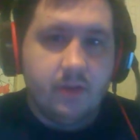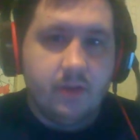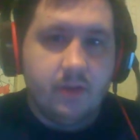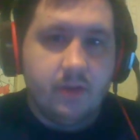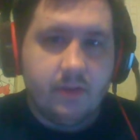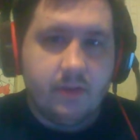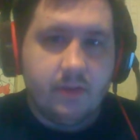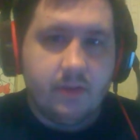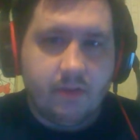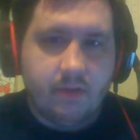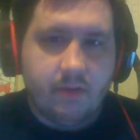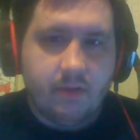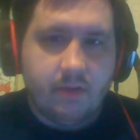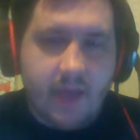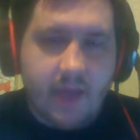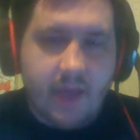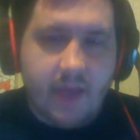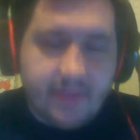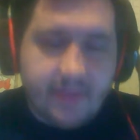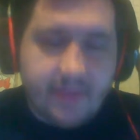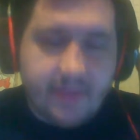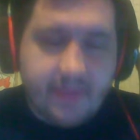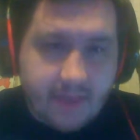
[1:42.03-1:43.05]
So yeah,
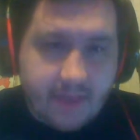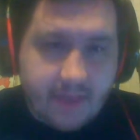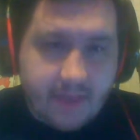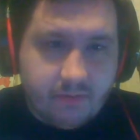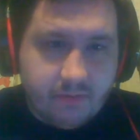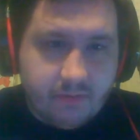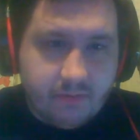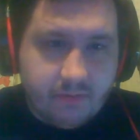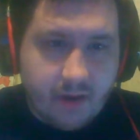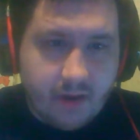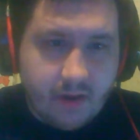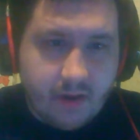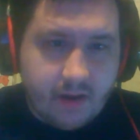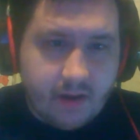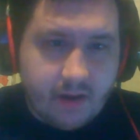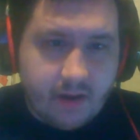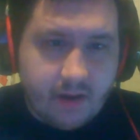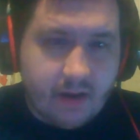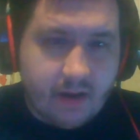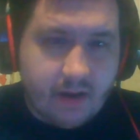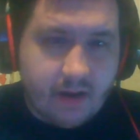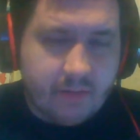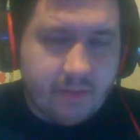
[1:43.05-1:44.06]
that's where
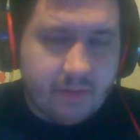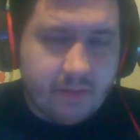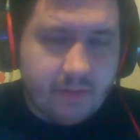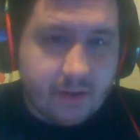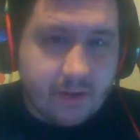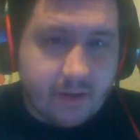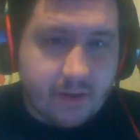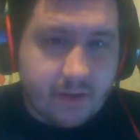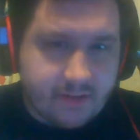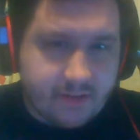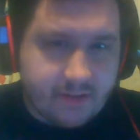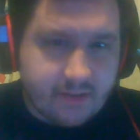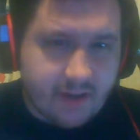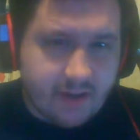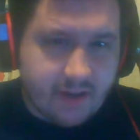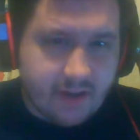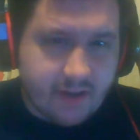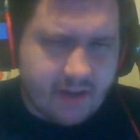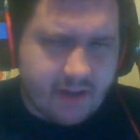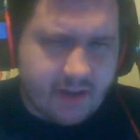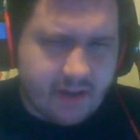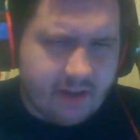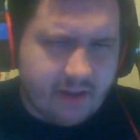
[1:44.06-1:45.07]
the project is standing right
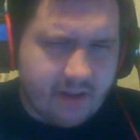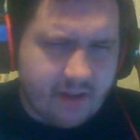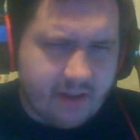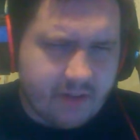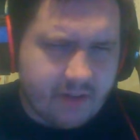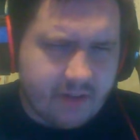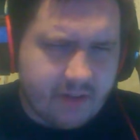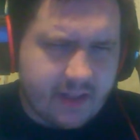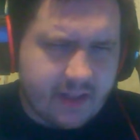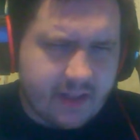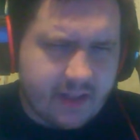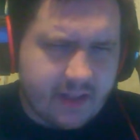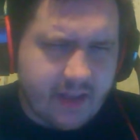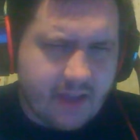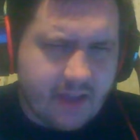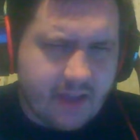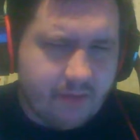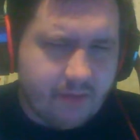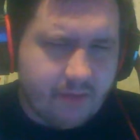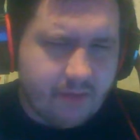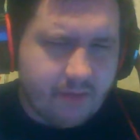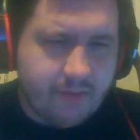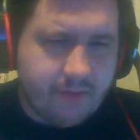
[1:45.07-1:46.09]
now. I just want to get that out of the
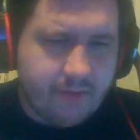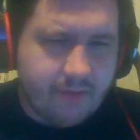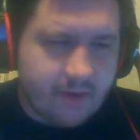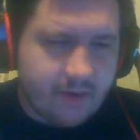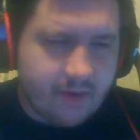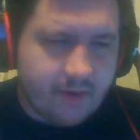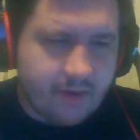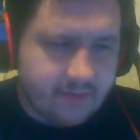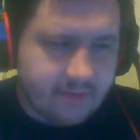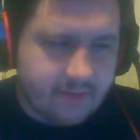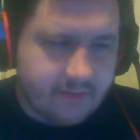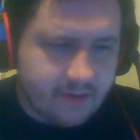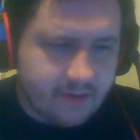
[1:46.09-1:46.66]
way first.